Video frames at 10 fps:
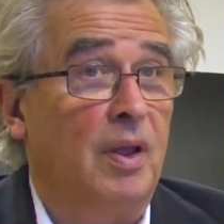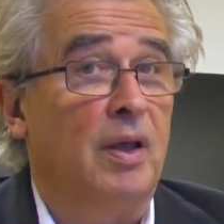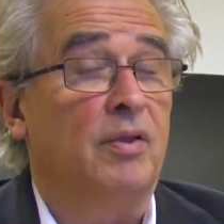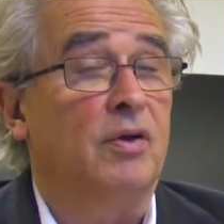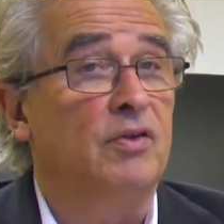
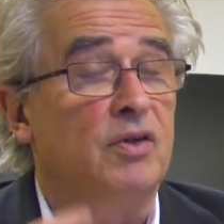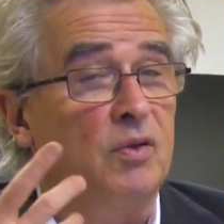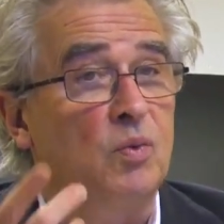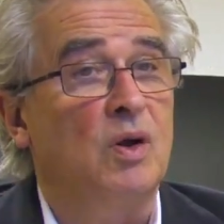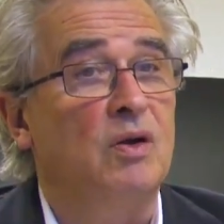And there is
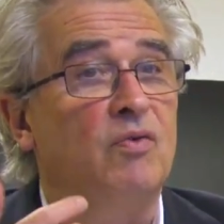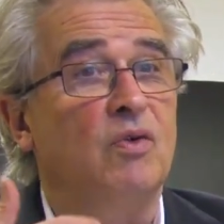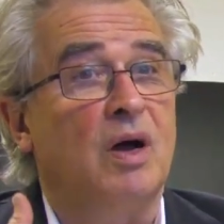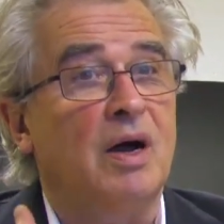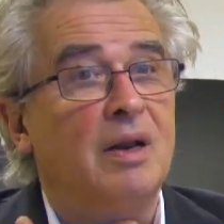this
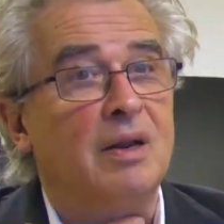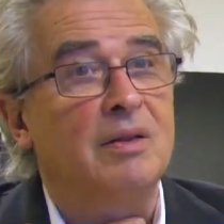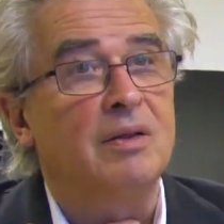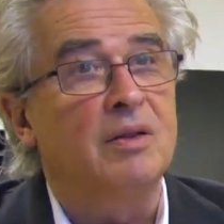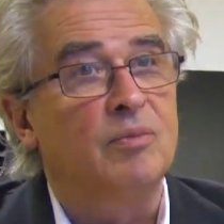wonderful
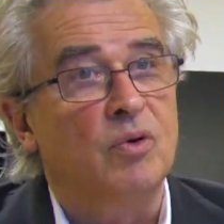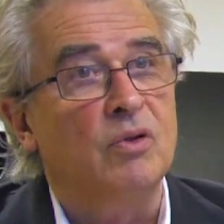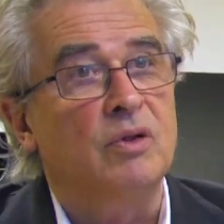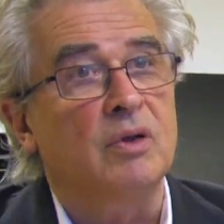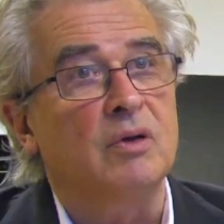island in the
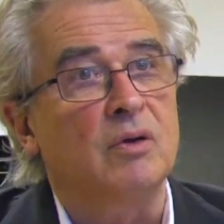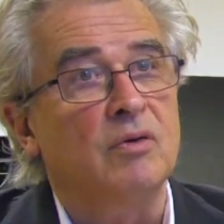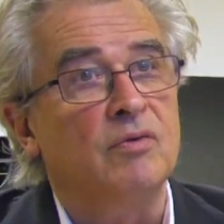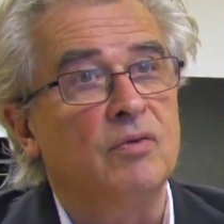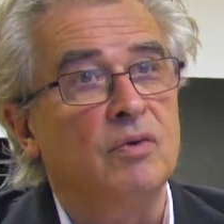Baltic
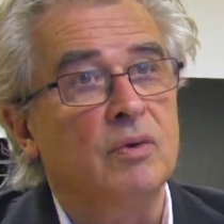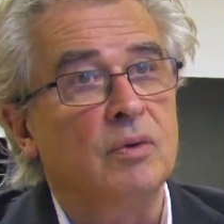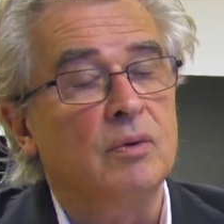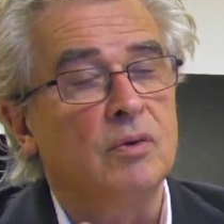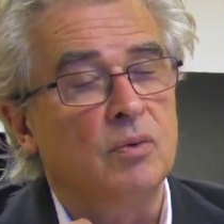of
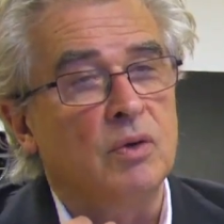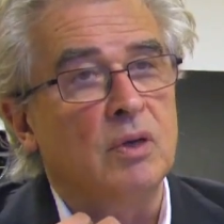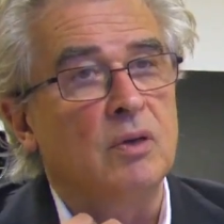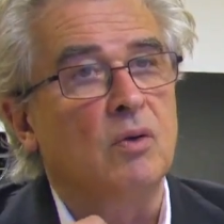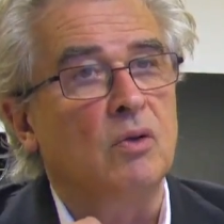
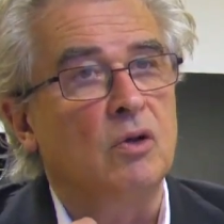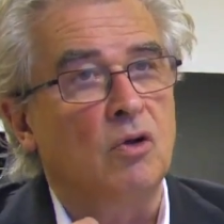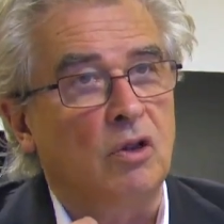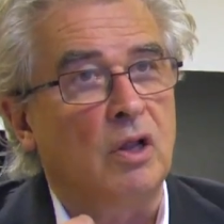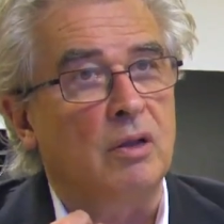Sweden called
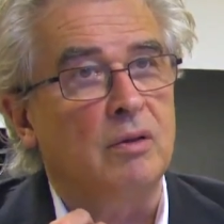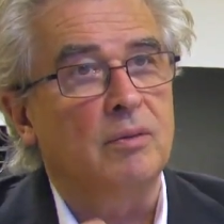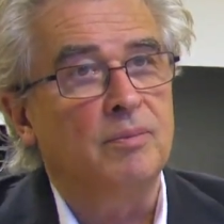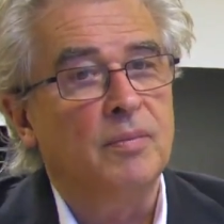Gotland.